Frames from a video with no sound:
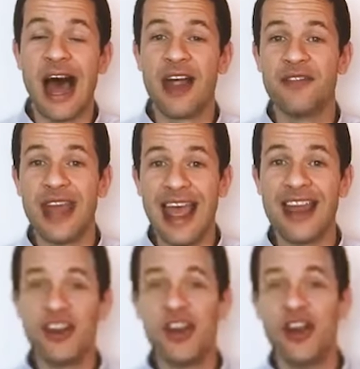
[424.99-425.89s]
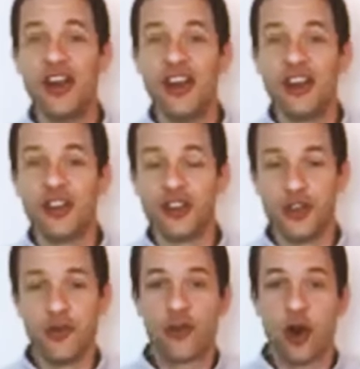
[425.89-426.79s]
And then
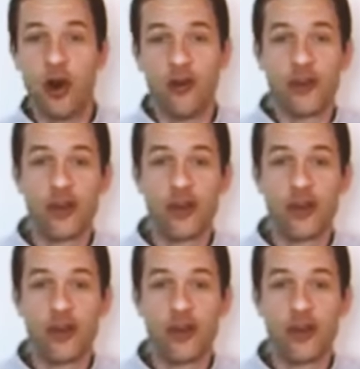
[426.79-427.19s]
you've got